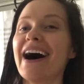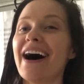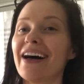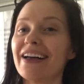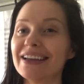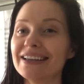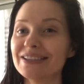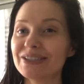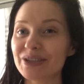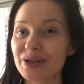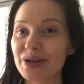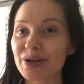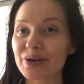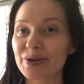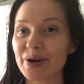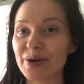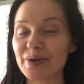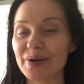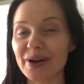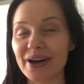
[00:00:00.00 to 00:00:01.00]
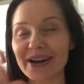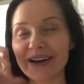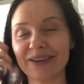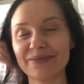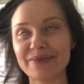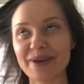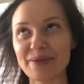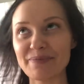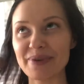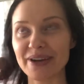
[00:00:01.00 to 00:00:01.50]
I'll insert
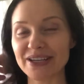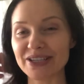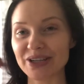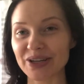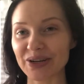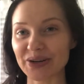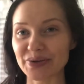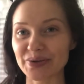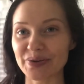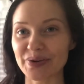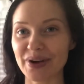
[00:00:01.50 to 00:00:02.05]
a picture